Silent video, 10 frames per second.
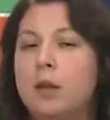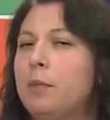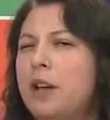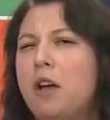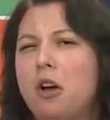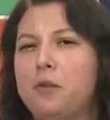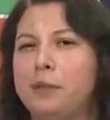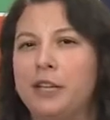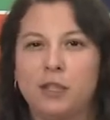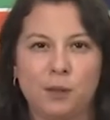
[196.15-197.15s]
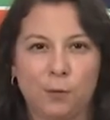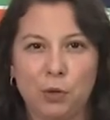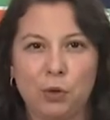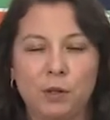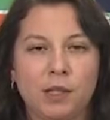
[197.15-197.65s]
But not all plants
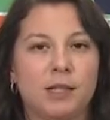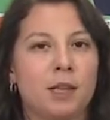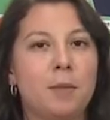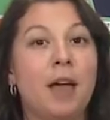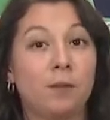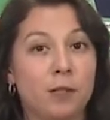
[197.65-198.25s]
fruit. Some have